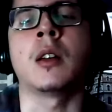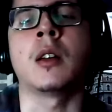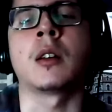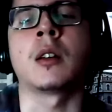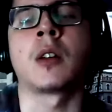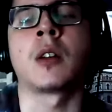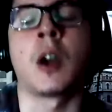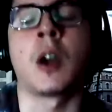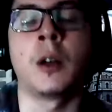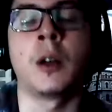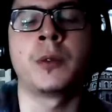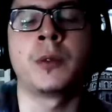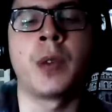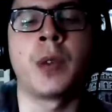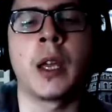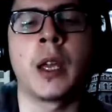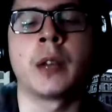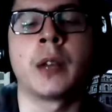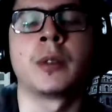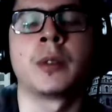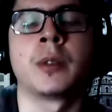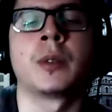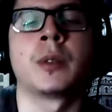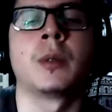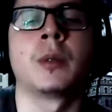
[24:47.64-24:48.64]
contact
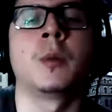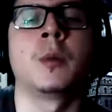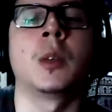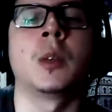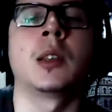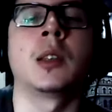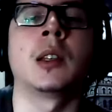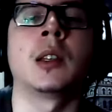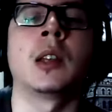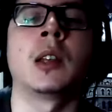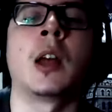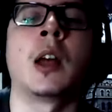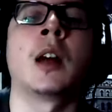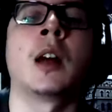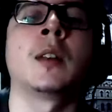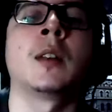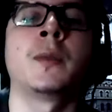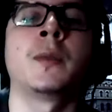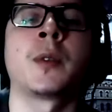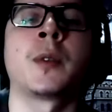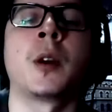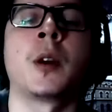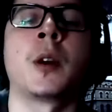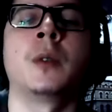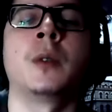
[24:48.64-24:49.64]
with a lot
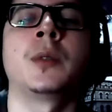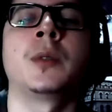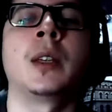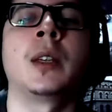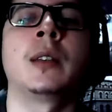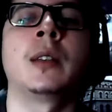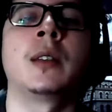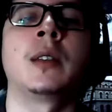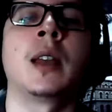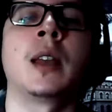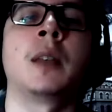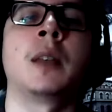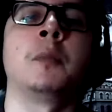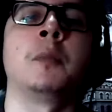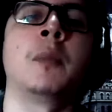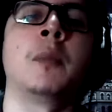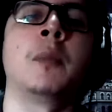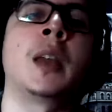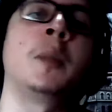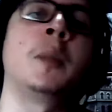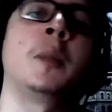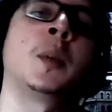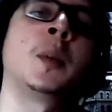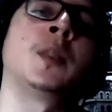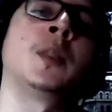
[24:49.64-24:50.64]
of content that
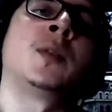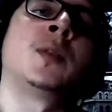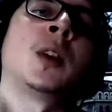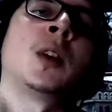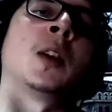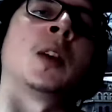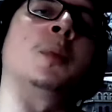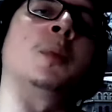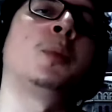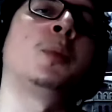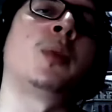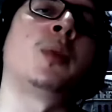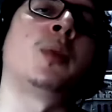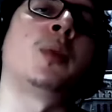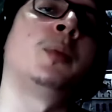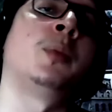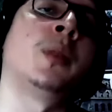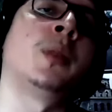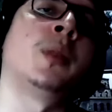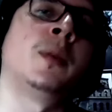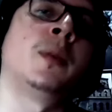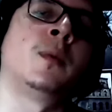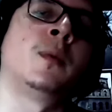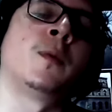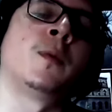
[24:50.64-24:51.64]
maybe is not
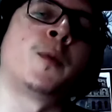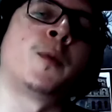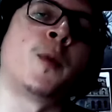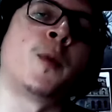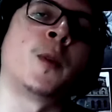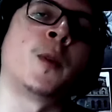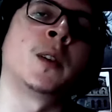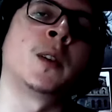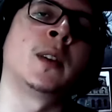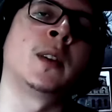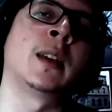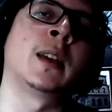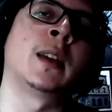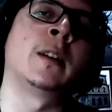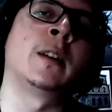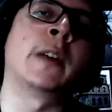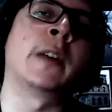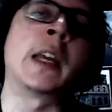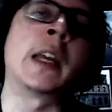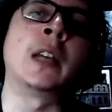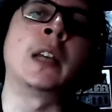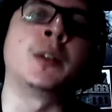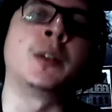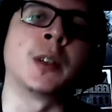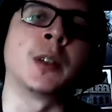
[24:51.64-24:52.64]
appropriate for their
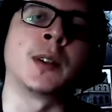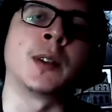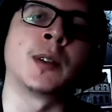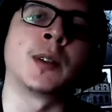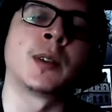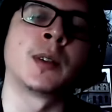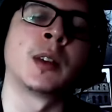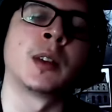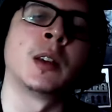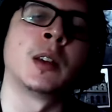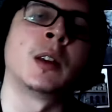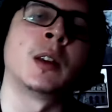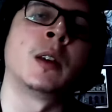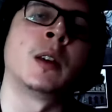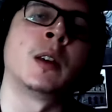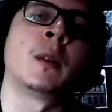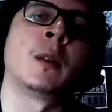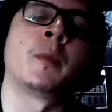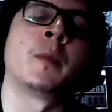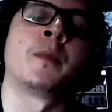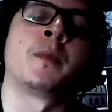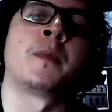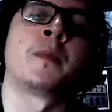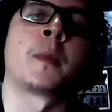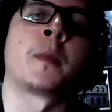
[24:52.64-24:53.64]
ages,
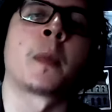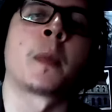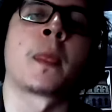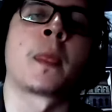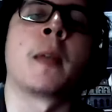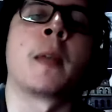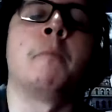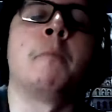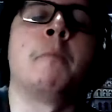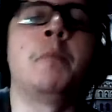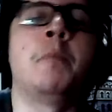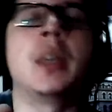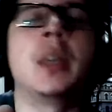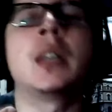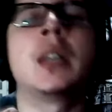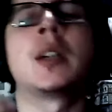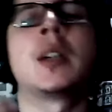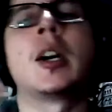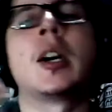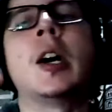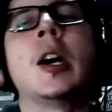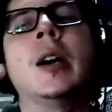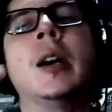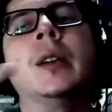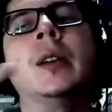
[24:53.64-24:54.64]

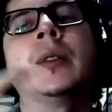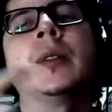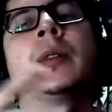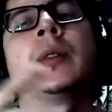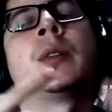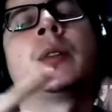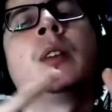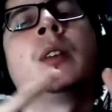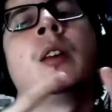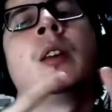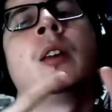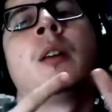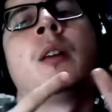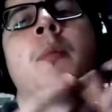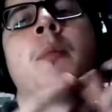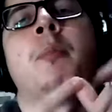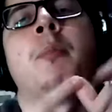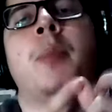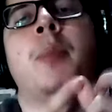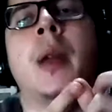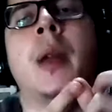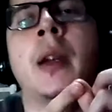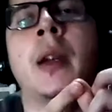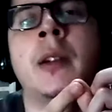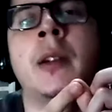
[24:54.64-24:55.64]
because
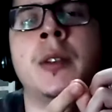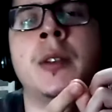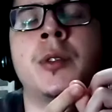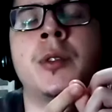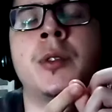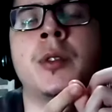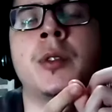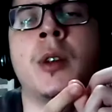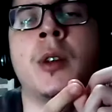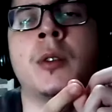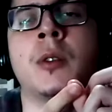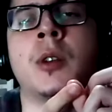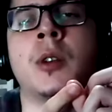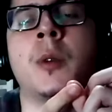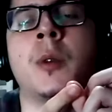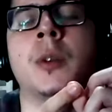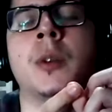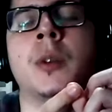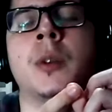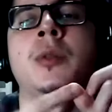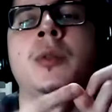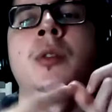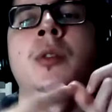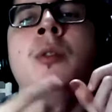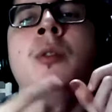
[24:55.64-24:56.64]
parents don't know what
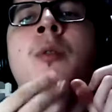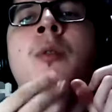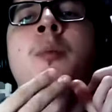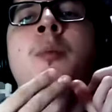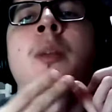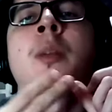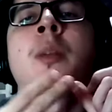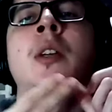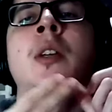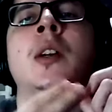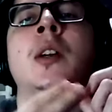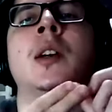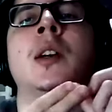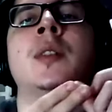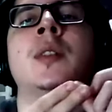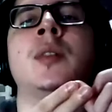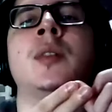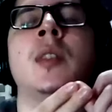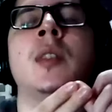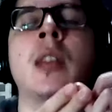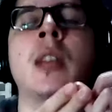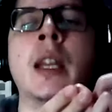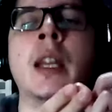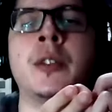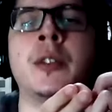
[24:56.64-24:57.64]
to do, because
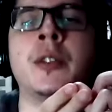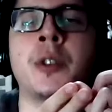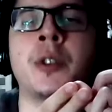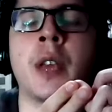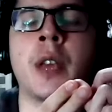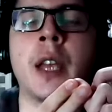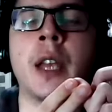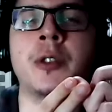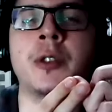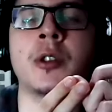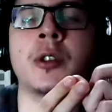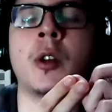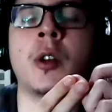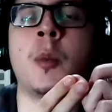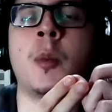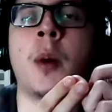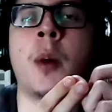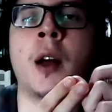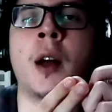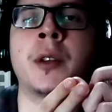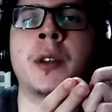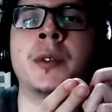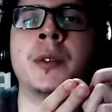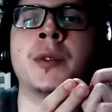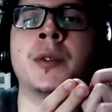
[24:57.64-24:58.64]
the educational
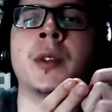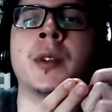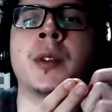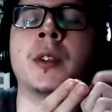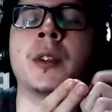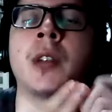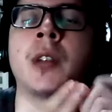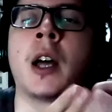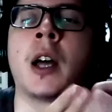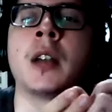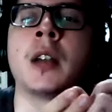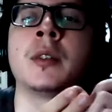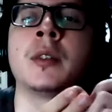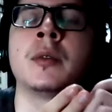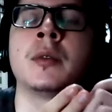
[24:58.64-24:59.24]
models are not